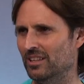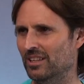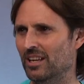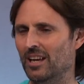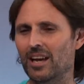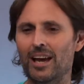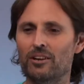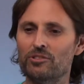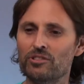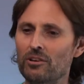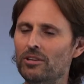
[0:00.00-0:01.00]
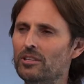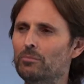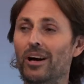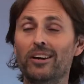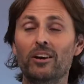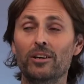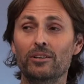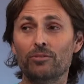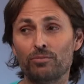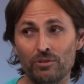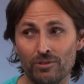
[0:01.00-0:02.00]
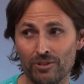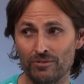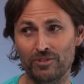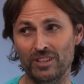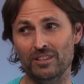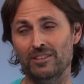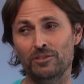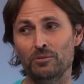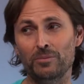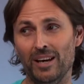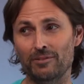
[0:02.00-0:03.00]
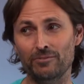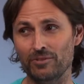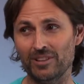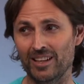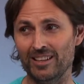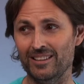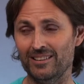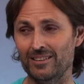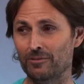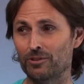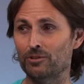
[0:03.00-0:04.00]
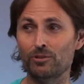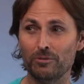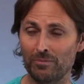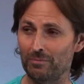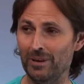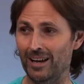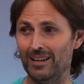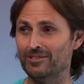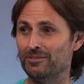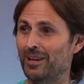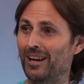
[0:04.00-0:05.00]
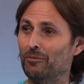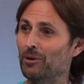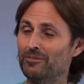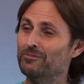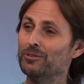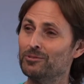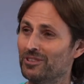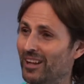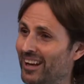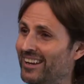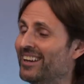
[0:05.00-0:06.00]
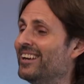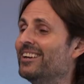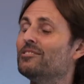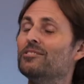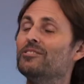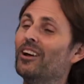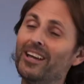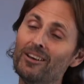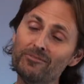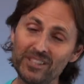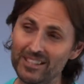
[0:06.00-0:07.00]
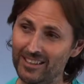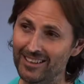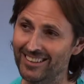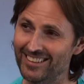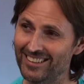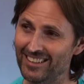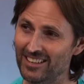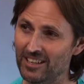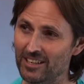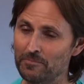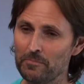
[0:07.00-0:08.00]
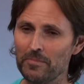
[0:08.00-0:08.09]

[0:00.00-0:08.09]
Mm -hmm. And it's only by going through the fear that you'll be able to feel any of the good parts about what it feels like to not have fear. Mm -hmm.